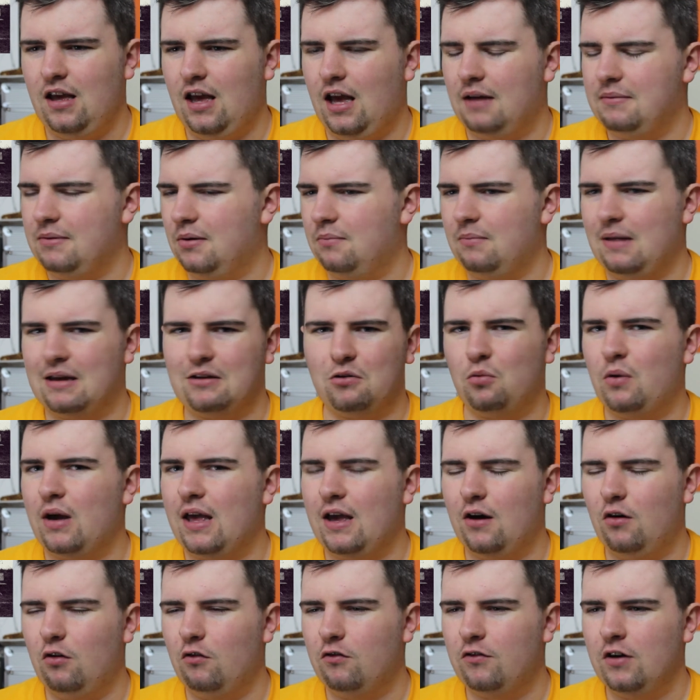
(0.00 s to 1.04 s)
about mental
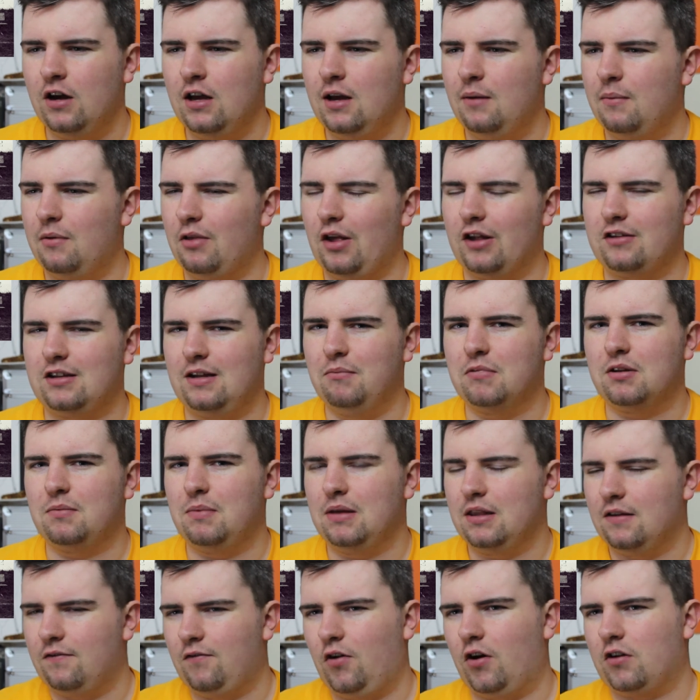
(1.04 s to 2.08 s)
health, but that seems to
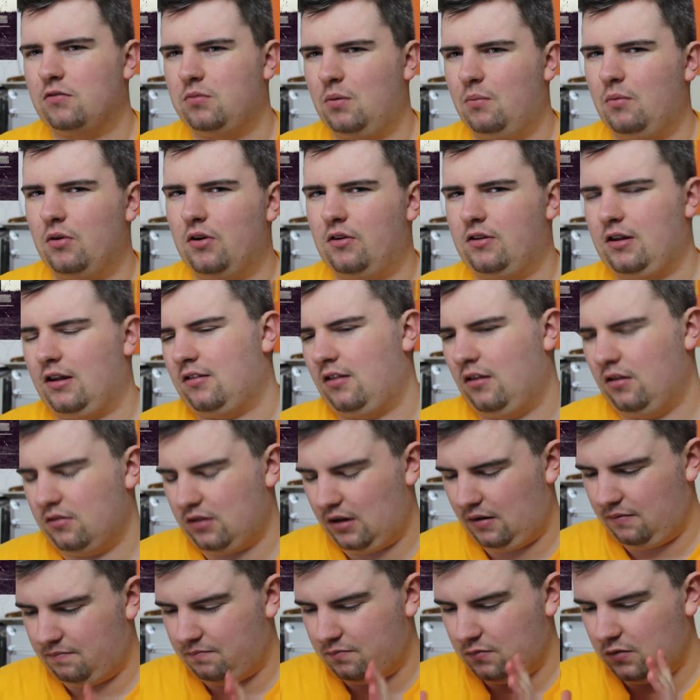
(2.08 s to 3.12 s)
be the first one where there's
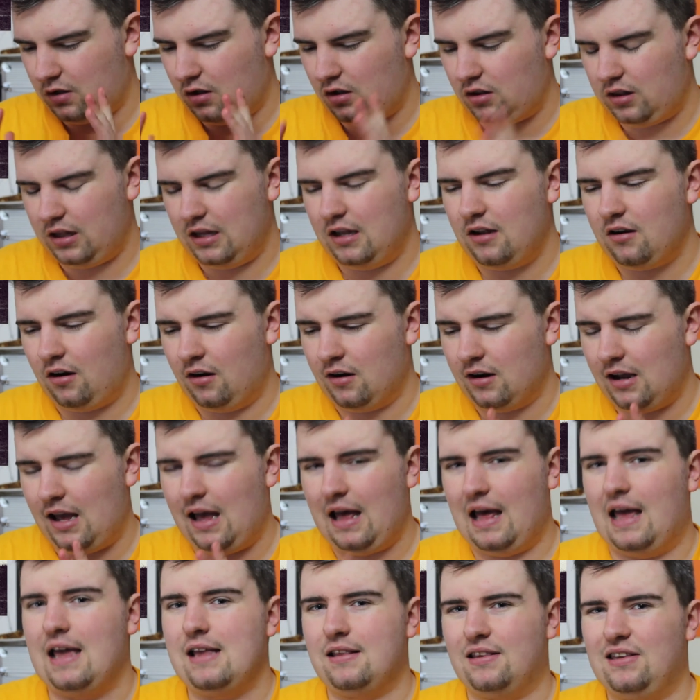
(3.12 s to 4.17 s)
a clear
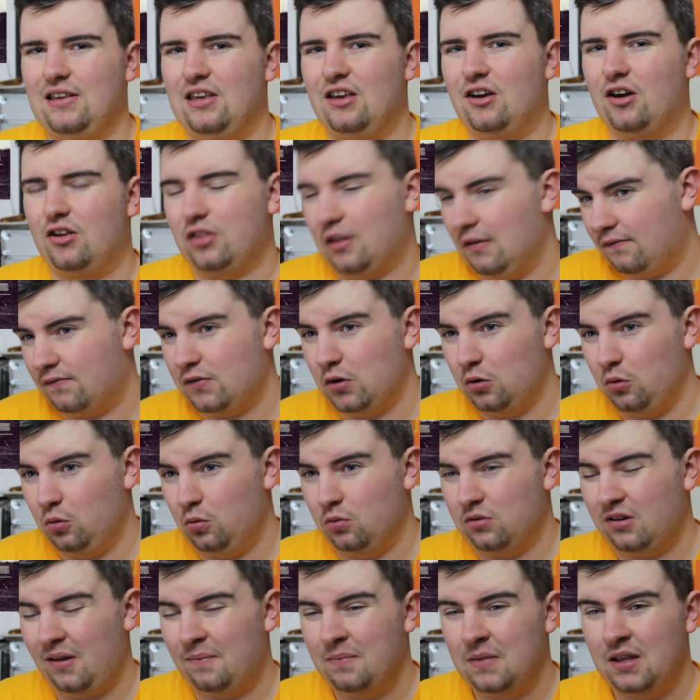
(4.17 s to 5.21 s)
idea that
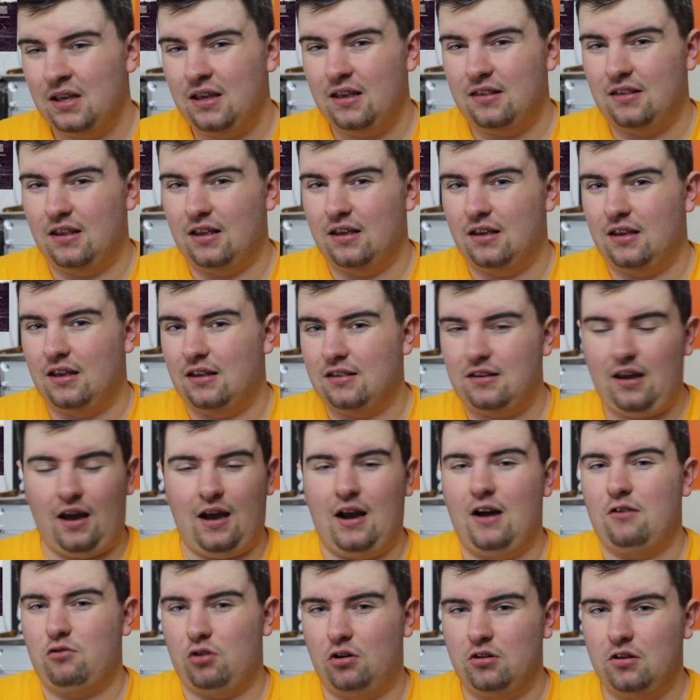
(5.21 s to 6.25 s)
fuels the
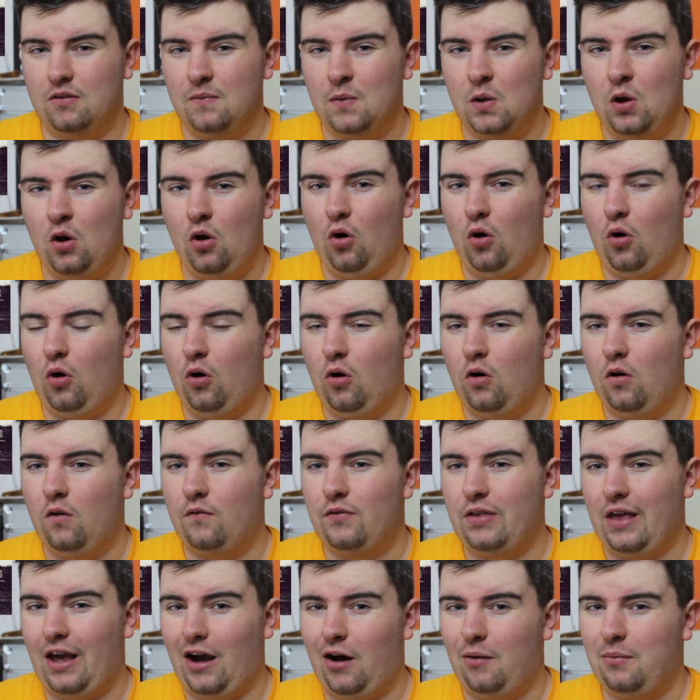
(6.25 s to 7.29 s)
entire run
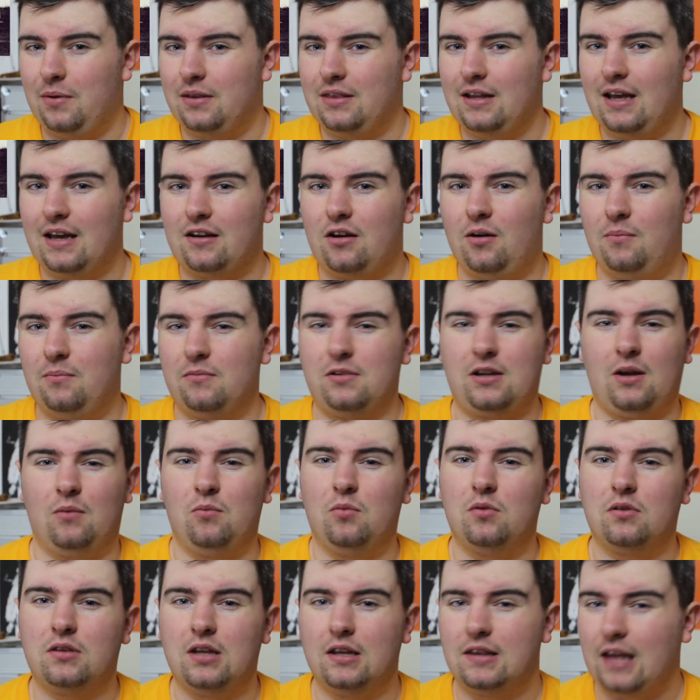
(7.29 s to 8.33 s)
of the album, and that comes
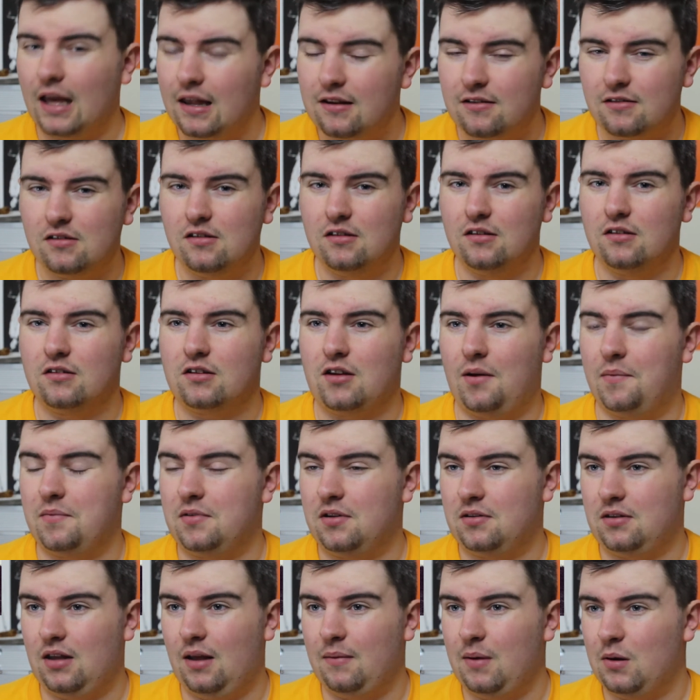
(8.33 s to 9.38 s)
down to distance,
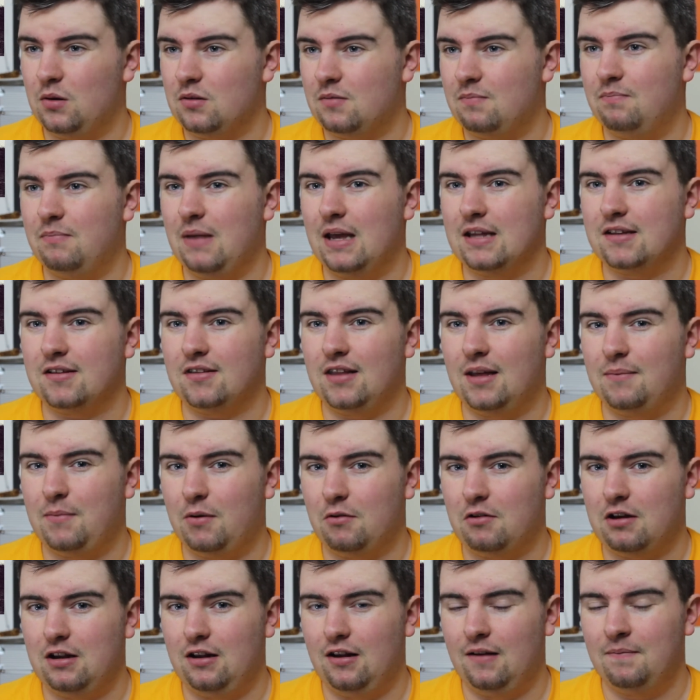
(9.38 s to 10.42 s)
comes about basically
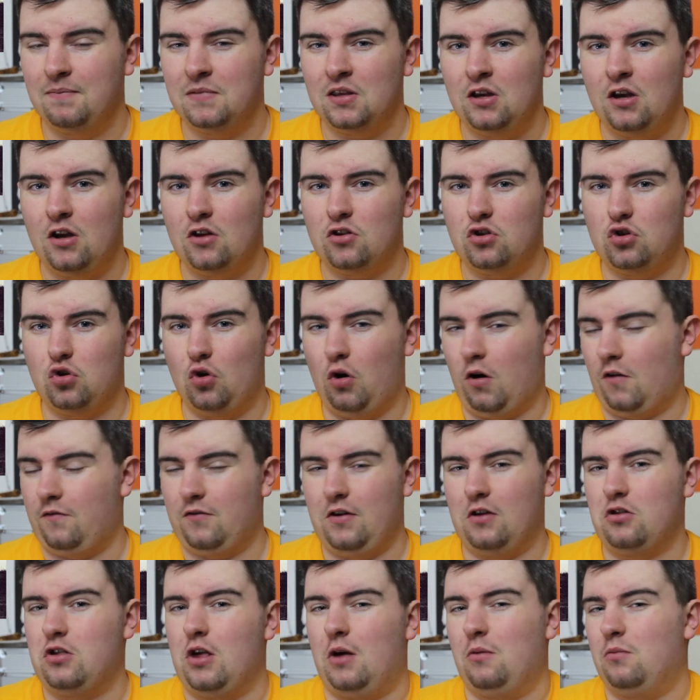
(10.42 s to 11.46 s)
about kind of
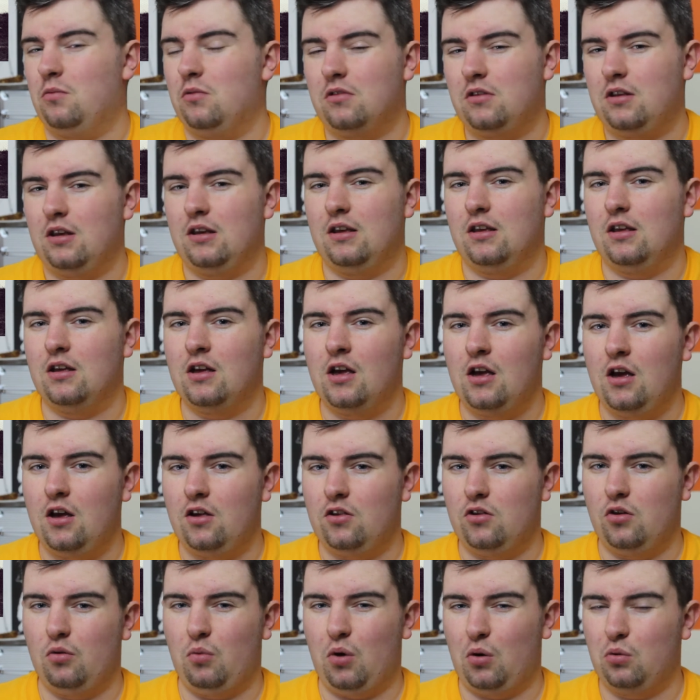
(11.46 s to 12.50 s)
geography, down to
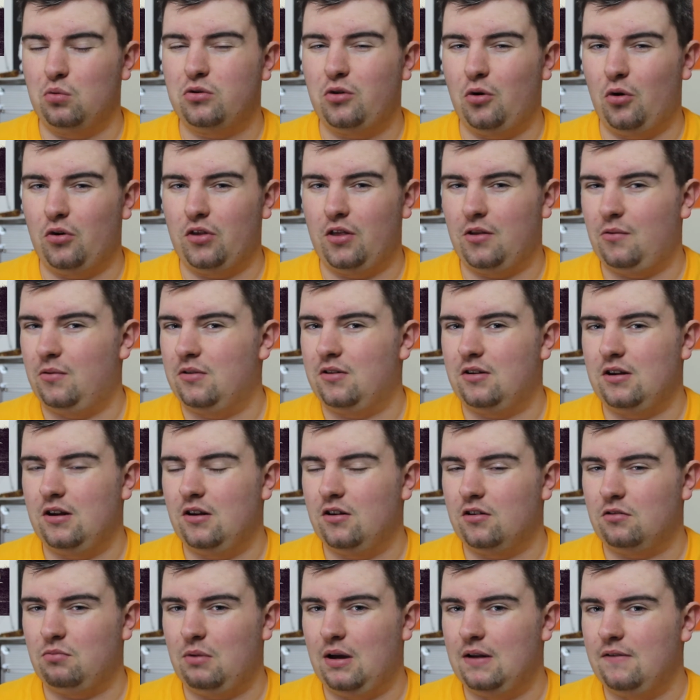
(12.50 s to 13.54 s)
the world tour that the Wonder
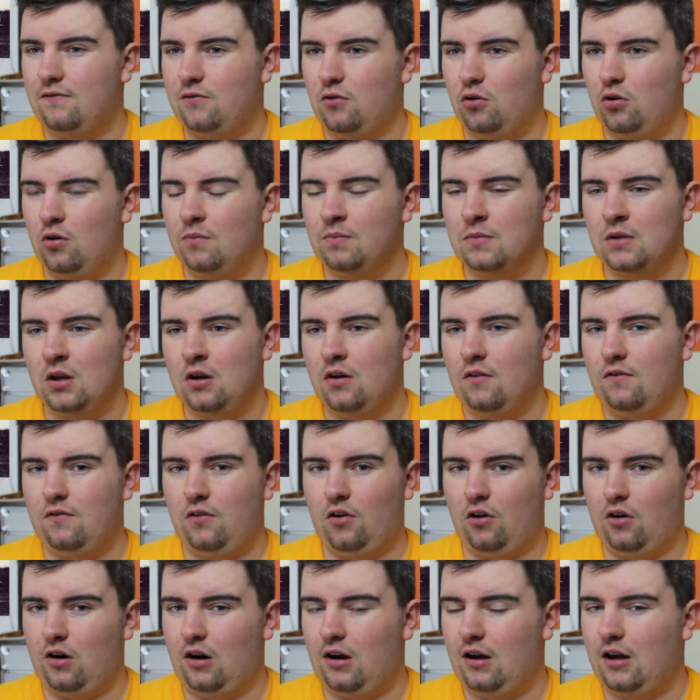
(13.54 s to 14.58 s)
Years went through
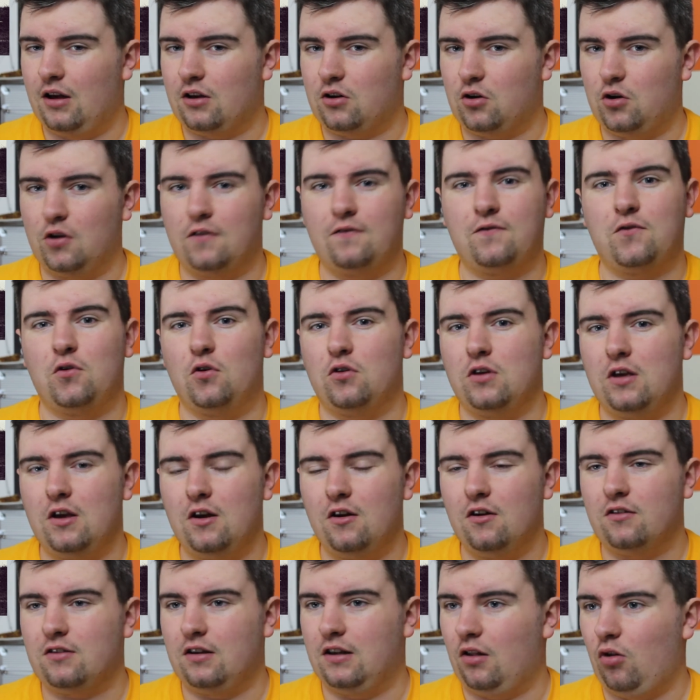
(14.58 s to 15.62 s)
for a good few
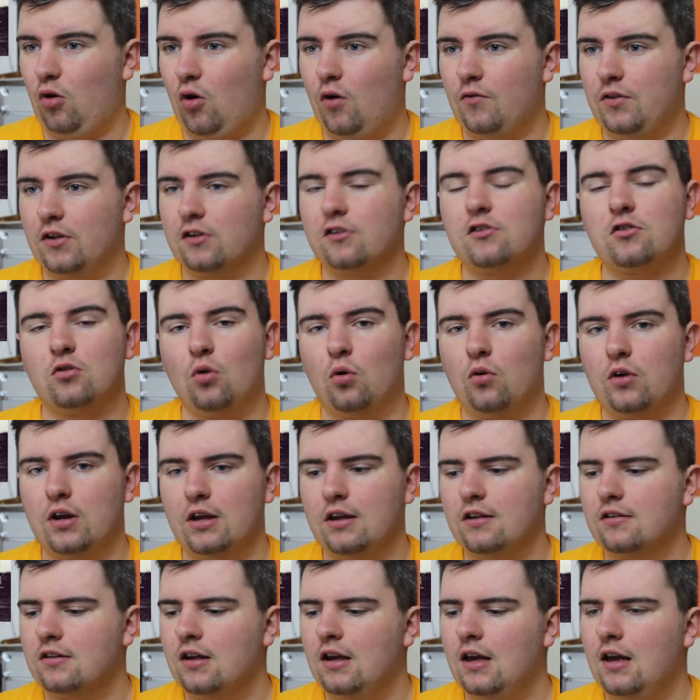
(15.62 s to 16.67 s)
years, and a lot of the
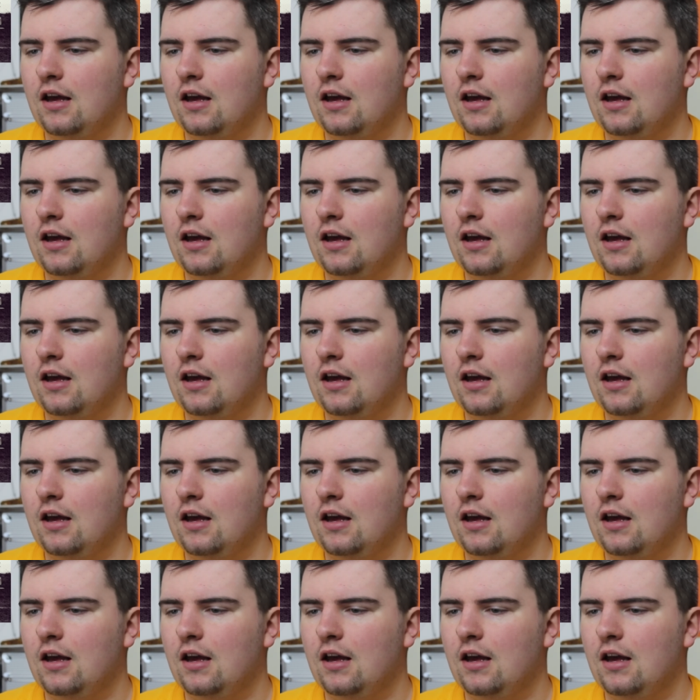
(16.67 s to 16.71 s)
stories